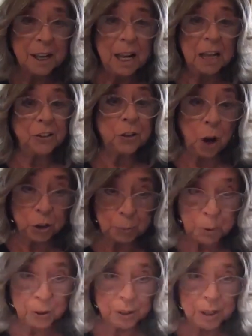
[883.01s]
and
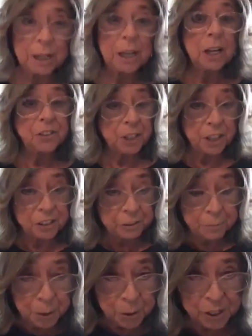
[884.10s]
Salzburg, cities of
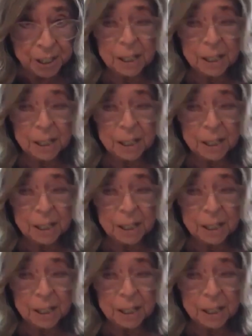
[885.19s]
music.